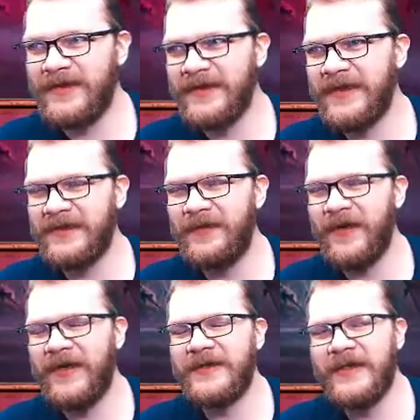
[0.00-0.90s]
six stars to be
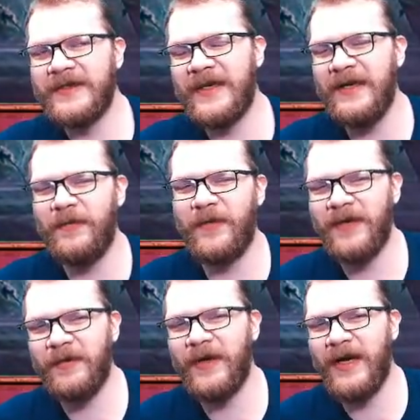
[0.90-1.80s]
honest, because I kind of want to
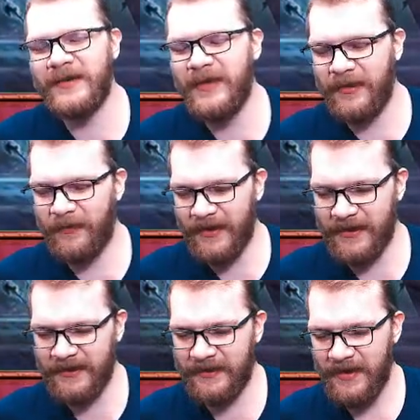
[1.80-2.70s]
get my Iceman
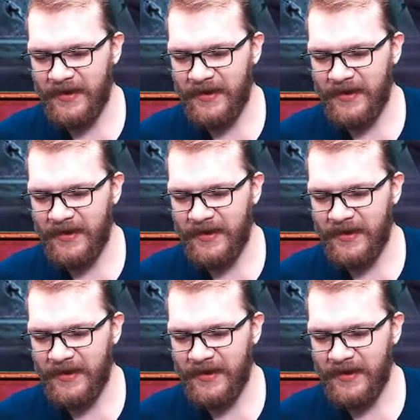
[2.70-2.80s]
awakened